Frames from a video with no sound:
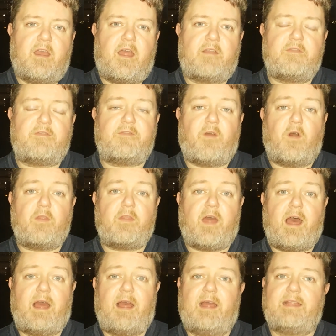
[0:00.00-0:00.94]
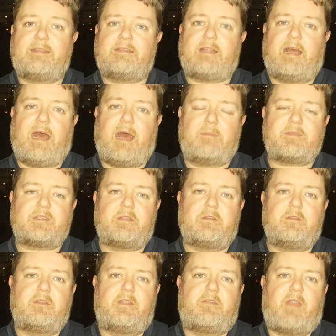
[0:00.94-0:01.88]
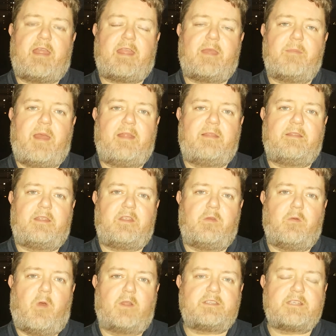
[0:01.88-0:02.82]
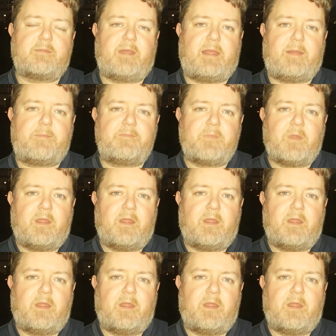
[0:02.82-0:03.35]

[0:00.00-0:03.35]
And for that, I'd absolutely recommend that you automate.